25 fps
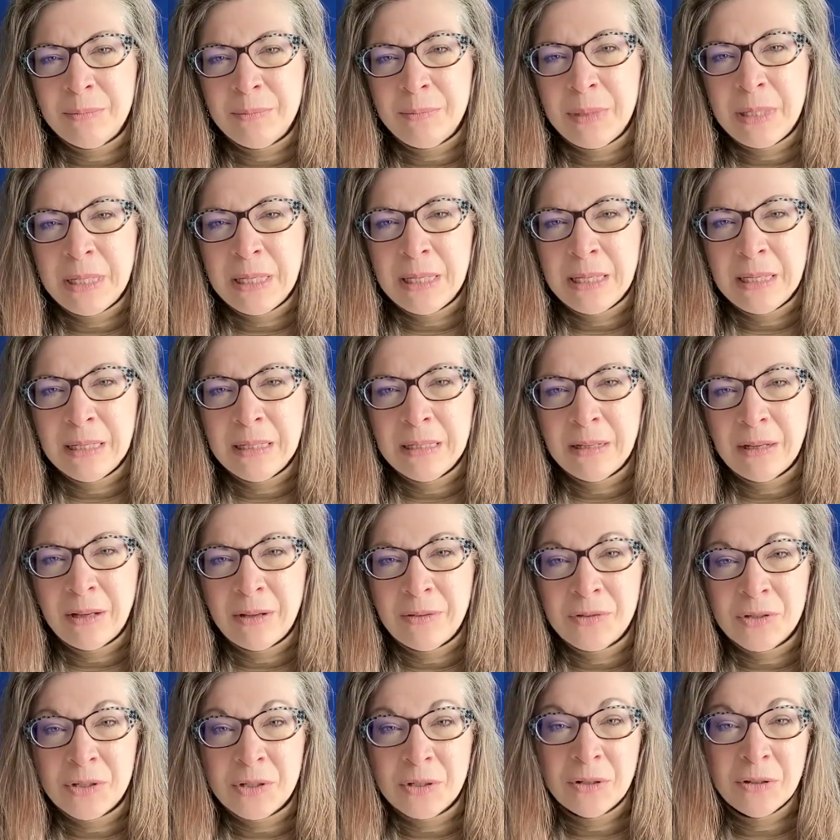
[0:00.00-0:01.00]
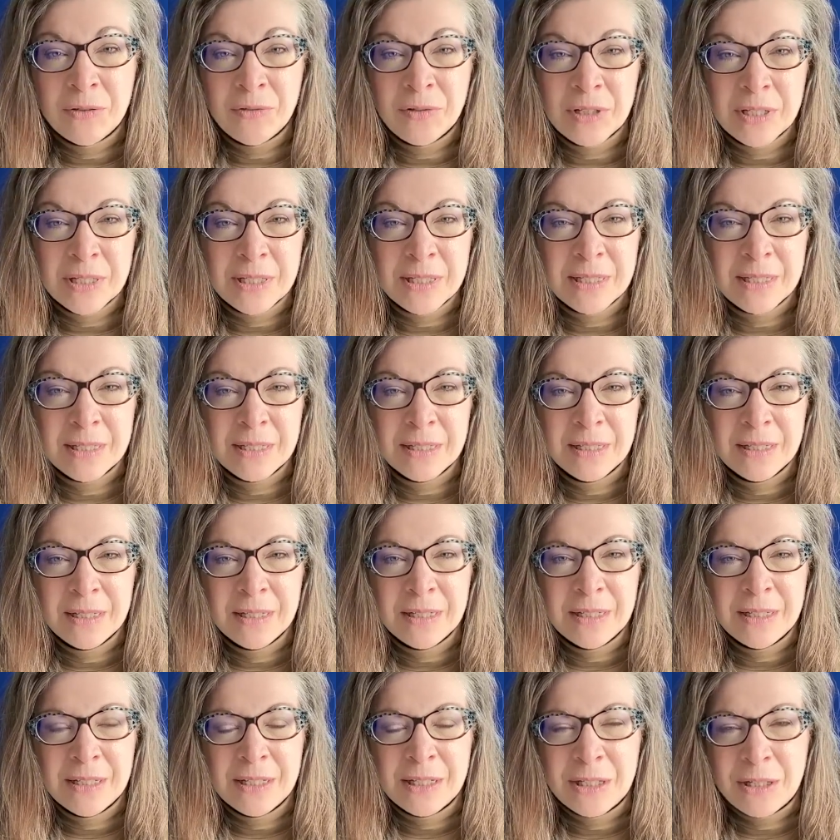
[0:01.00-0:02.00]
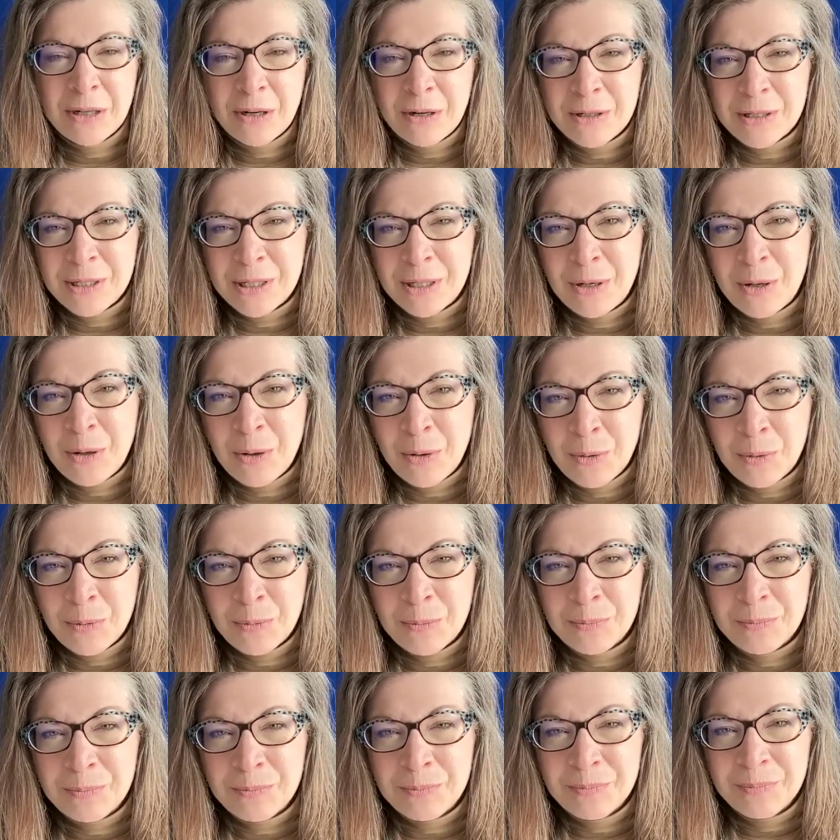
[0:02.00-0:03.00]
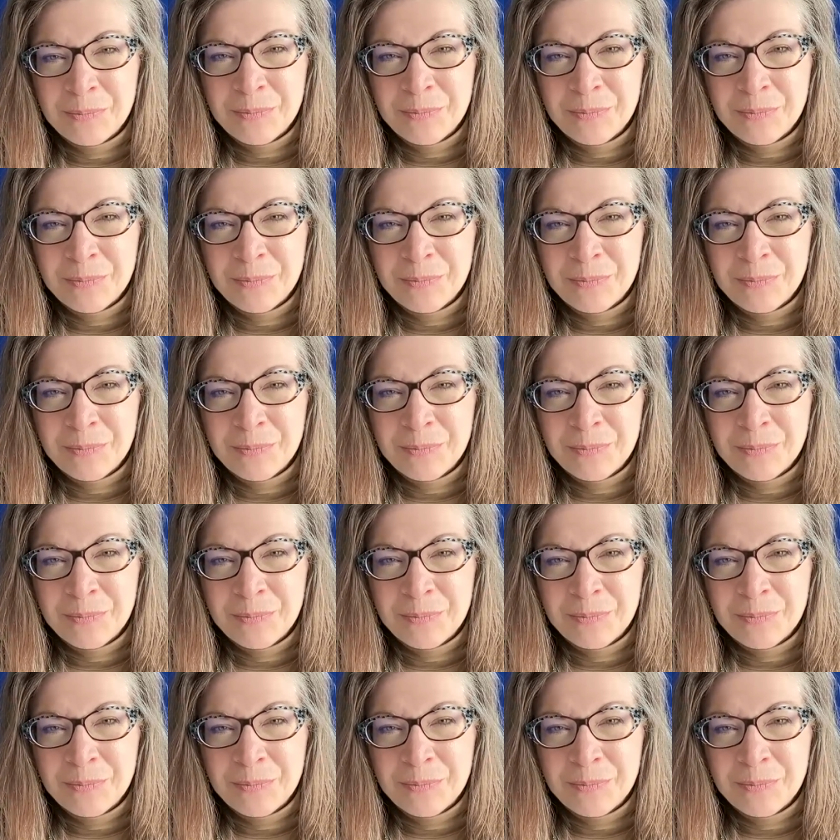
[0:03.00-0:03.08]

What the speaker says: being of service starts at home.